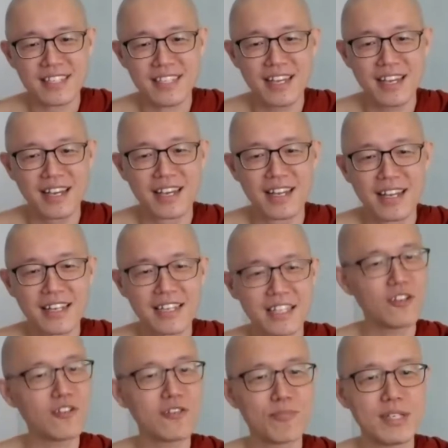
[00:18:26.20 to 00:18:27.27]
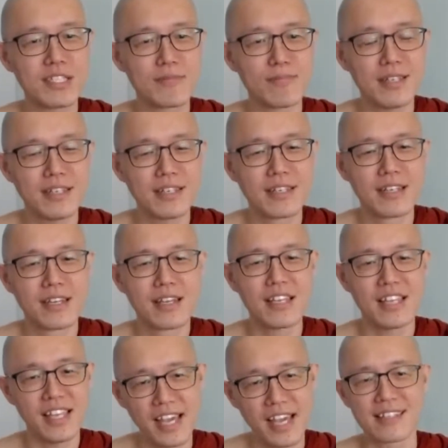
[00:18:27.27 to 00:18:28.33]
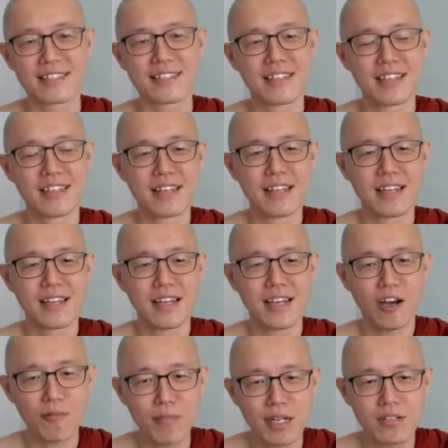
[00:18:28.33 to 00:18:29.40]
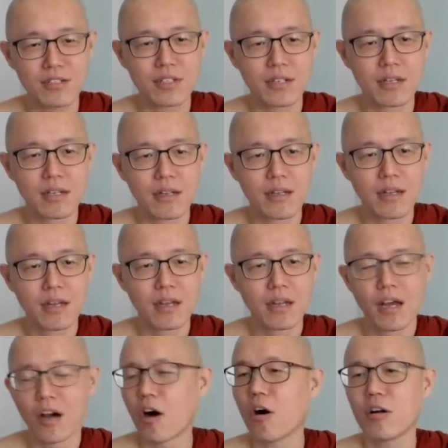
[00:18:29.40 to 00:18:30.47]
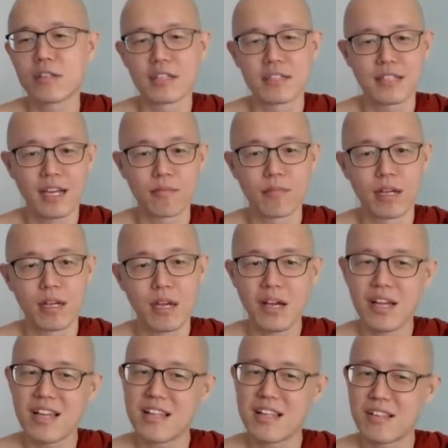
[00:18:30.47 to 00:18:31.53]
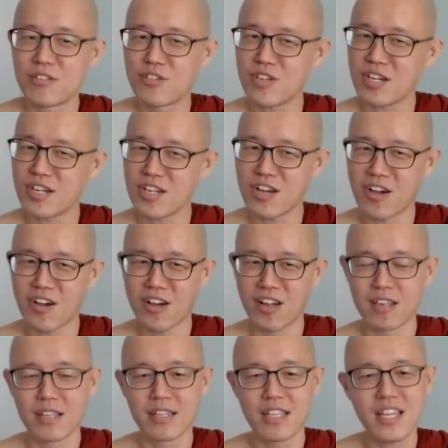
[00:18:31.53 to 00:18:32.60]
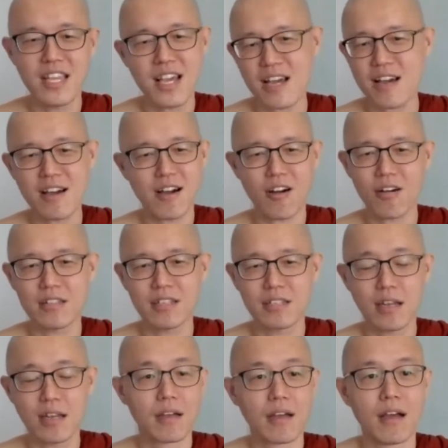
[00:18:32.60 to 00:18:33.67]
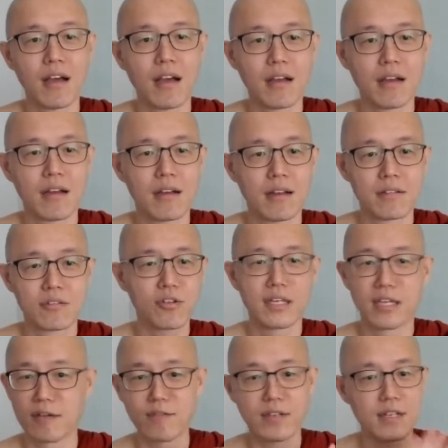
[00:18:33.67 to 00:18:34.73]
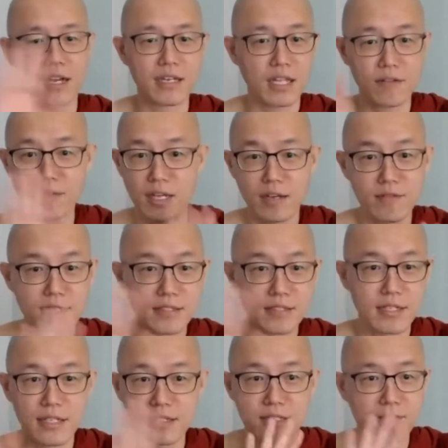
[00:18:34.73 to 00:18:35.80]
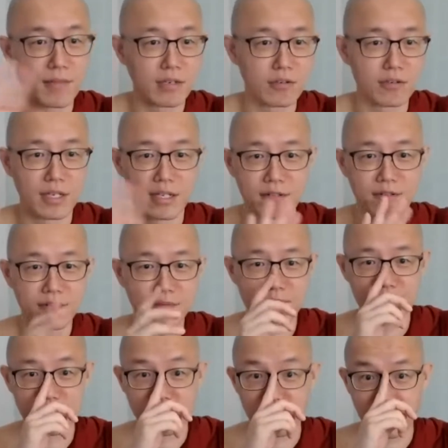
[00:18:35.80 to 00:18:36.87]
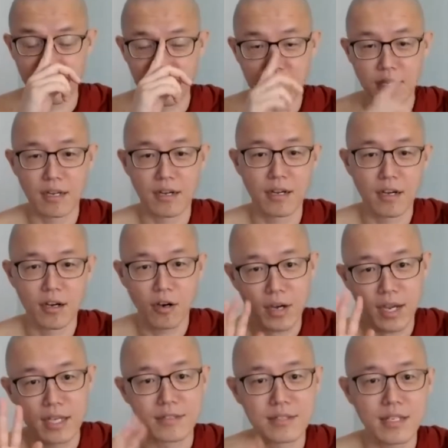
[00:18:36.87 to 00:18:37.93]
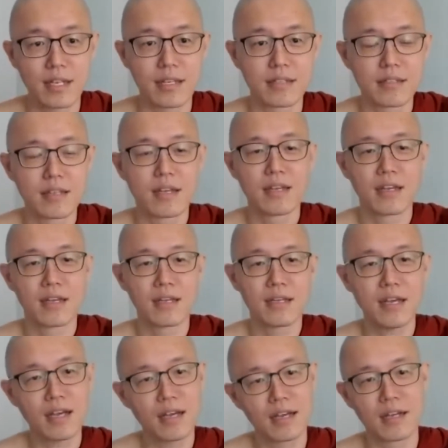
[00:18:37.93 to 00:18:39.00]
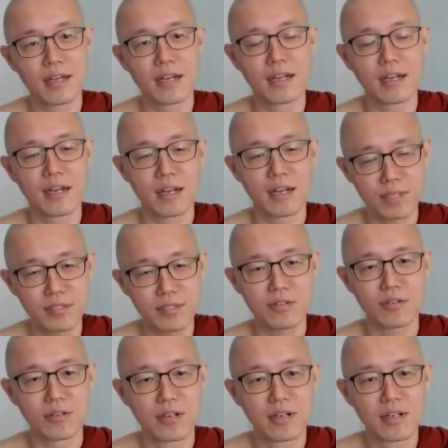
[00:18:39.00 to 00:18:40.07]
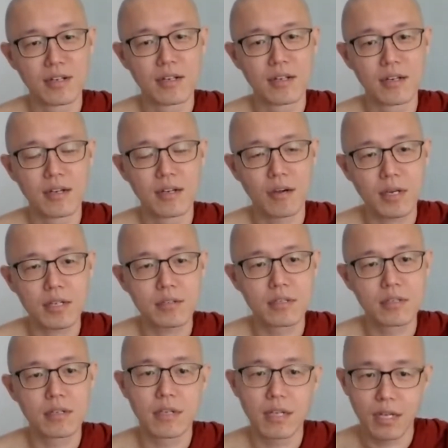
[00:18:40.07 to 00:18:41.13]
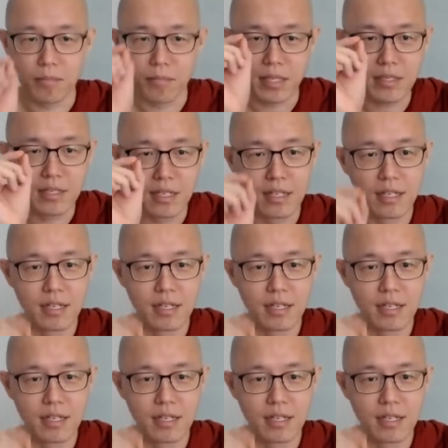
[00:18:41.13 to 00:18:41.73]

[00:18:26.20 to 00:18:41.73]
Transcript: Yeah. Did you miss me? Yes. How much? All the time. Sure not. Yeah, all the time. So I never ever say this in my whole life. All I say is, yeah, I miss you. How much? A bit.